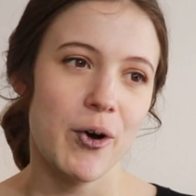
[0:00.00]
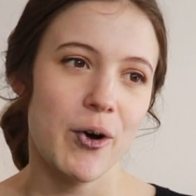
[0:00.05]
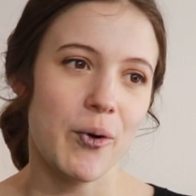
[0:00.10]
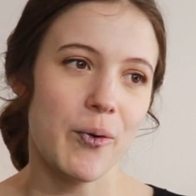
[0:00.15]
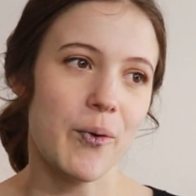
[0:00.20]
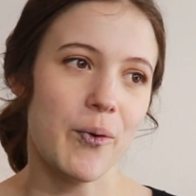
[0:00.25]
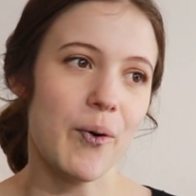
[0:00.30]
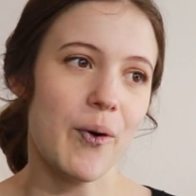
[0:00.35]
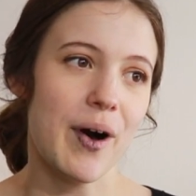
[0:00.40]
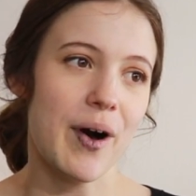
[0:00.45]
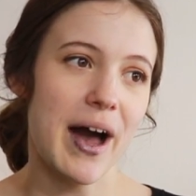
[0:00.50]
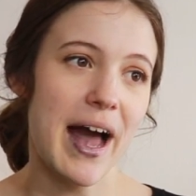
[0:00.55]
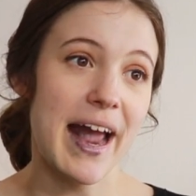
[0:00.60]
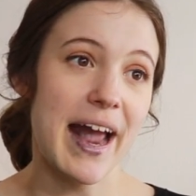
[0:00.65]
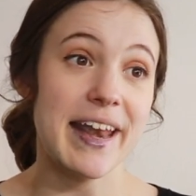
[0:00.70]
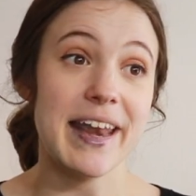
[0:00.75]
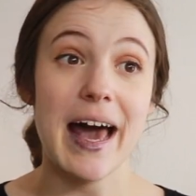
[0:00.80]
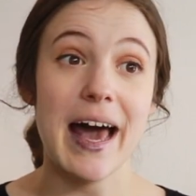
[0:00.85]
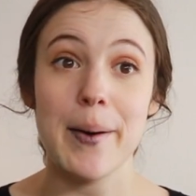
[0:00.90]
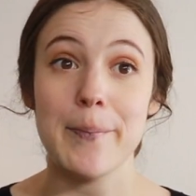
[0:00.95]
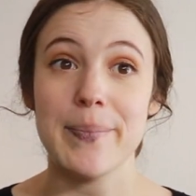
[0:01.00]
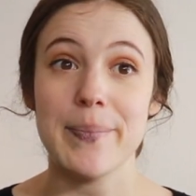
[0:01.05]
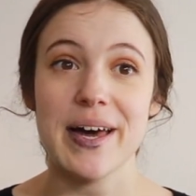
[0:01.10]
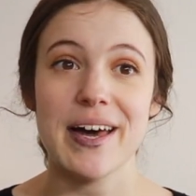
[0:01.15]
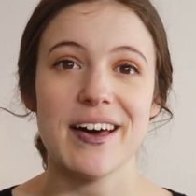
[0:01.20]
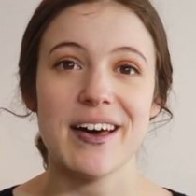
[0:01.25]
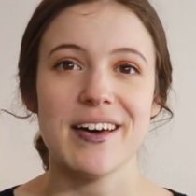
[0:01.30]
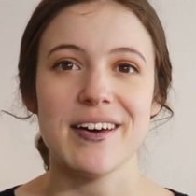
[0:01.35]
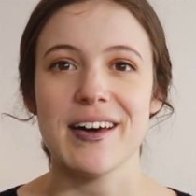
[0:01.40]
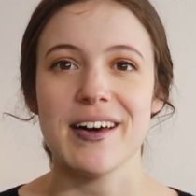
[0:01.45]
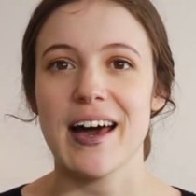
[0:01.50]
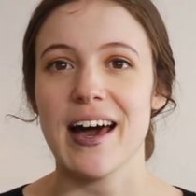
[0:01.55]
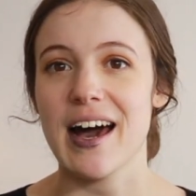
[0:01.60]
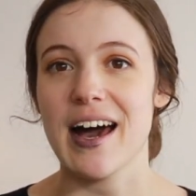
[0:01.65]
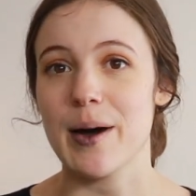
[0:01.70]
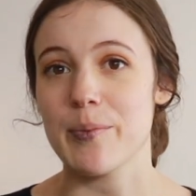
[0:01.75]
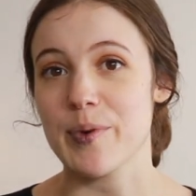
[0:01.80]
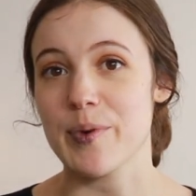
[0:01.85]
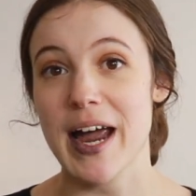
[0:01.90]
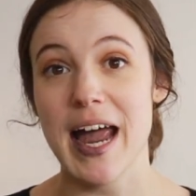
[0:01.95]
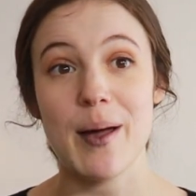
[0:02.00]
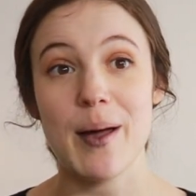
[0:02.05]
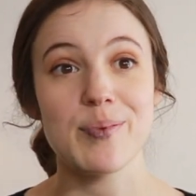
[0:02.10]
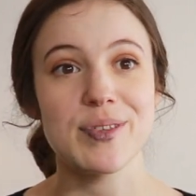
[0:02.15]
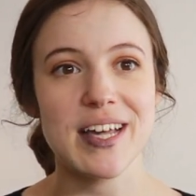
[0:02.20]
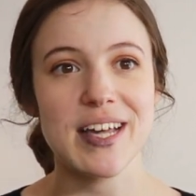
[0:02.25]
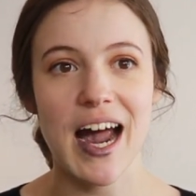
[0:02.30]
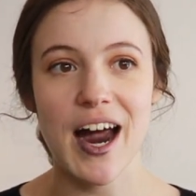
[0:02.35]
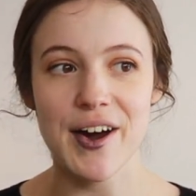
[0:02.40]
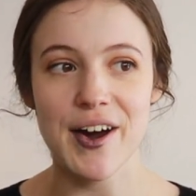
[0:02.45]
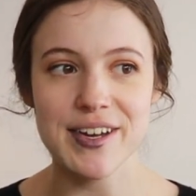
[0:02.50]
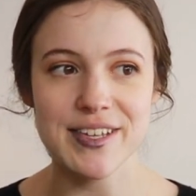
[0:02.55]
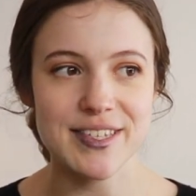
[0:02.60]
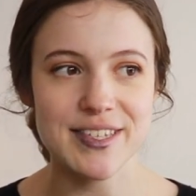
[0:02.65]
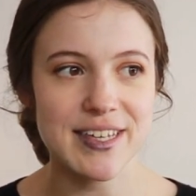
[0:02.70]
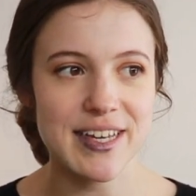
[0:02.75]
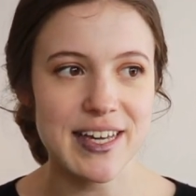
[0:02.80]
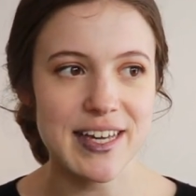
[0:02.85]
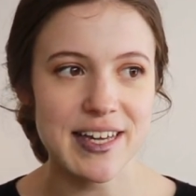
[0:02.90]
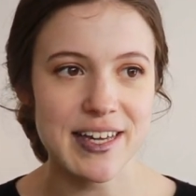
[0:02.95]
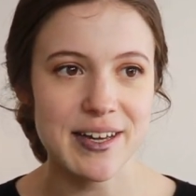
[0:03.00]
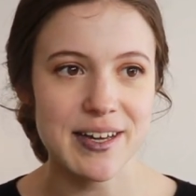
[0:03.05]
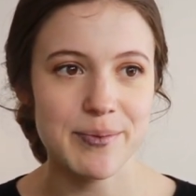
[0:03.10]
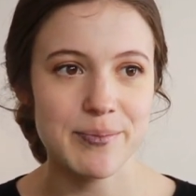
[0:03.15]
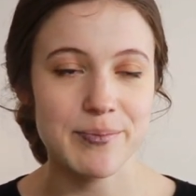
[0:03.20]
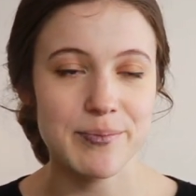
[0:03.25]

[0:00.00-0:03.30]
or a number, uh, perhaps currency,